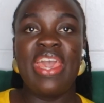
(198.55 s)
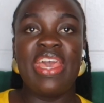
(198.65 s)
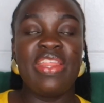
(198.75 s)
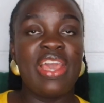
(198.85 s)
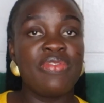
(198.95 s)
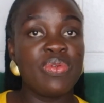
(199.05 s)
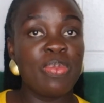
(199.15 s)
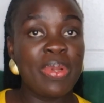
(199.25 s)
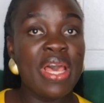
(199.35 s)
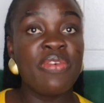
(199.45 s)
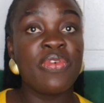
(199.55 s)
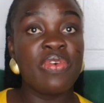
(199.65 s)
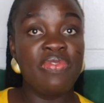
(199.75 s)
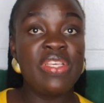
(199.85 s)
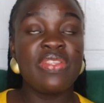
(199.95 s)
and you have to apply for
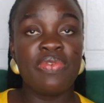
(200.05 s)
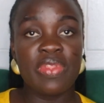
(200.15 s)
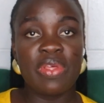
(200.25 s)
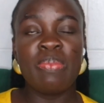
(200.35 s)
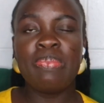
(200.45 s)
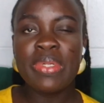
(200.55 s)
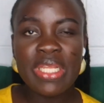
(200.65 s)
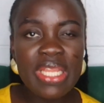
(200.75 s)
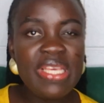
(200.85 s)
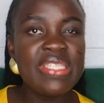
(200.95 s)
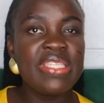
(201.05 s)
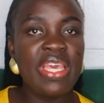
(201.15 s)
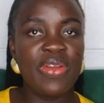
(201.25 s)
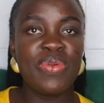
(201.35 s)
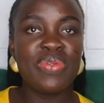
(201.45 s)
a visa for them, please
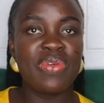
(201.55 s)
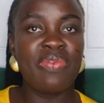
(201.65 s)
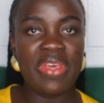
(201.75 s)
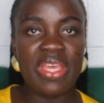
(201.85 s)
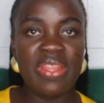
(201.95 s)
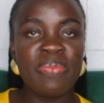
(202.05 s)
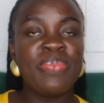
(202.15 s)
take note of it.